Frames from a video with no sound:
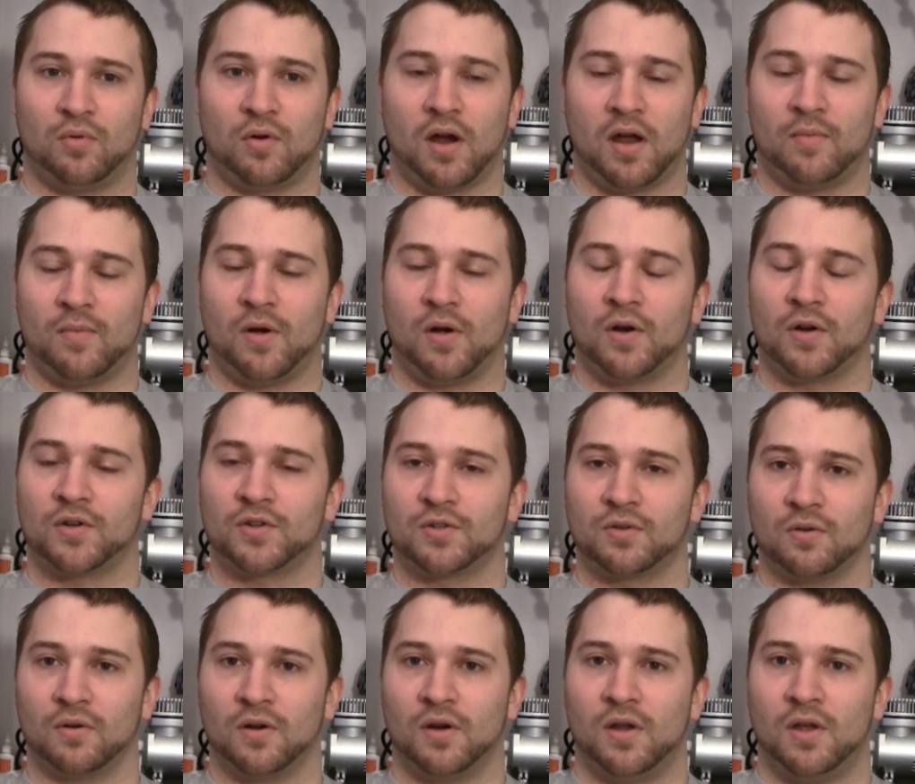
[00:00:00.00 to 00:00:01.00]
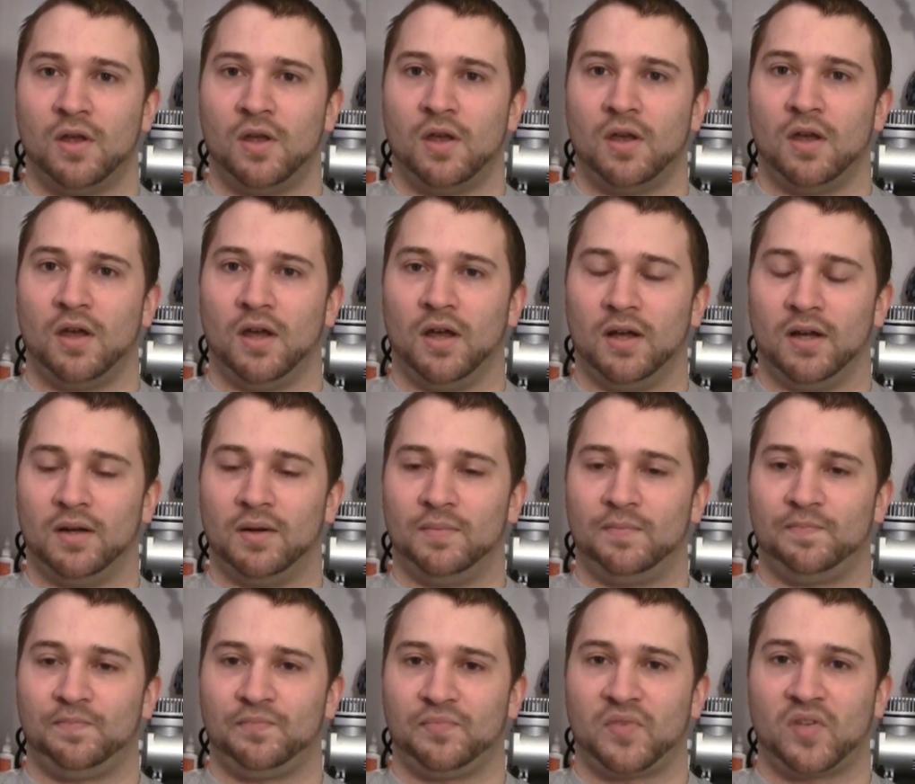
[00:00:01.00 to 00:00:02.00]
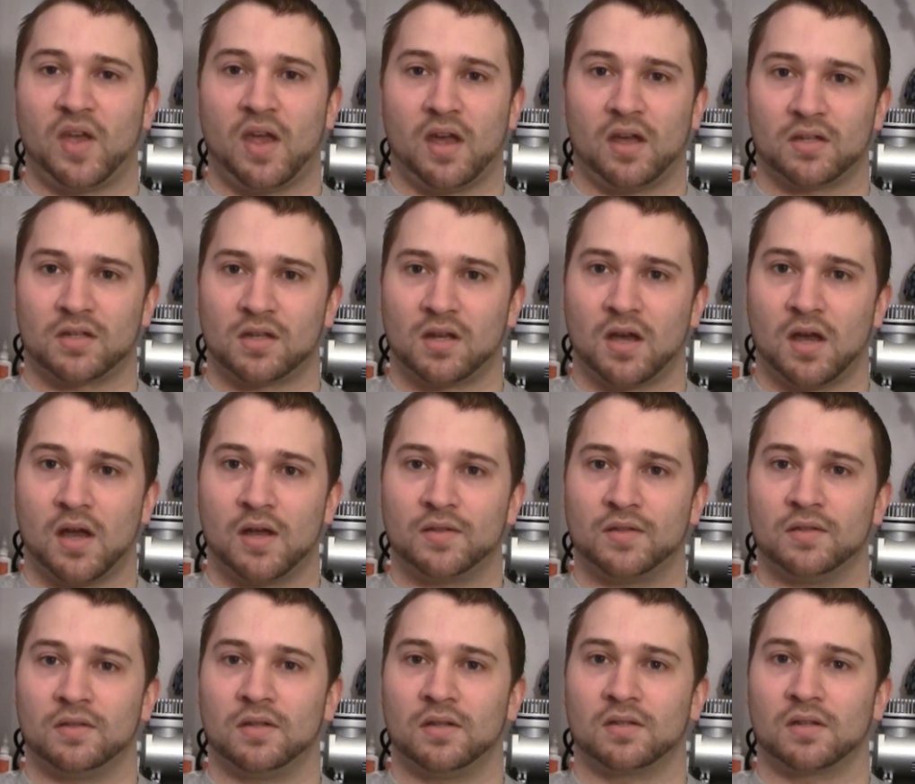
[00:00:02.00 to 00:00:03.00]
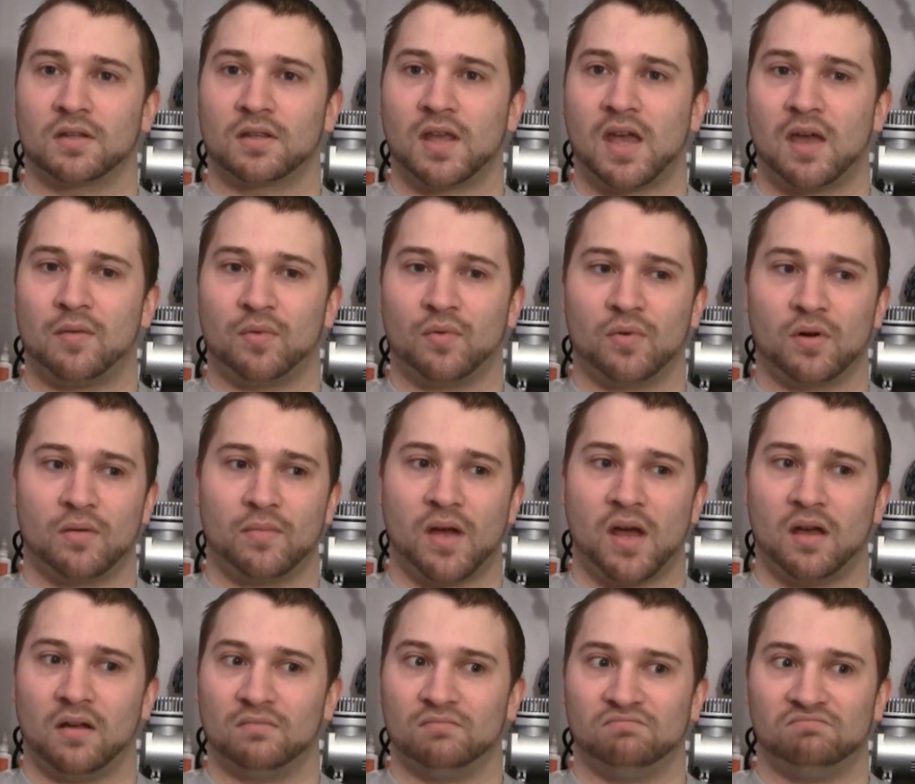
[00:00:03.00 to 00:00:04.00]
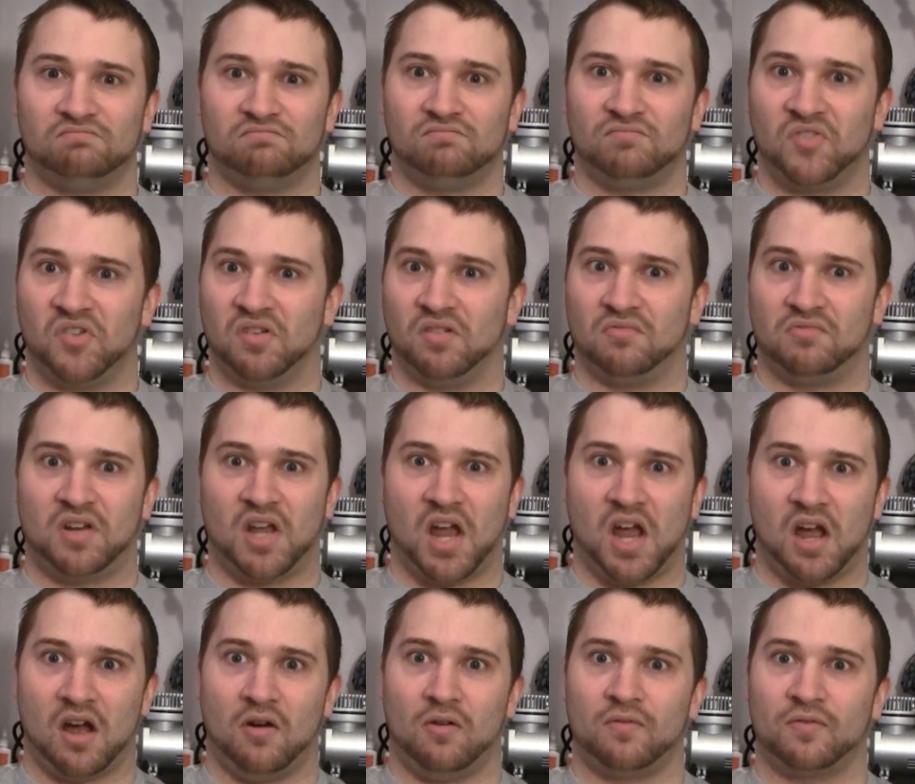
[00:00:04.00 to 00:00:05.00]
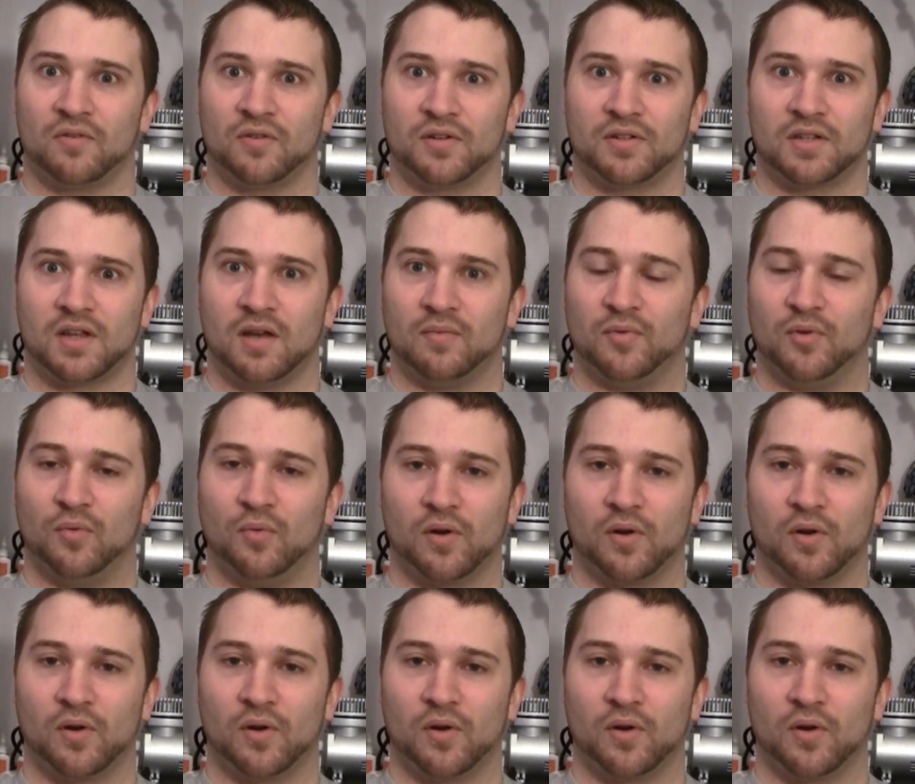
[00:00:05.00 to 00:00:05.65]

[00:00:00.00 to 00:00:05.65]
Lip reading: Primarchs or Chaos Gods and things like that, but what about, you know, Tau, for example?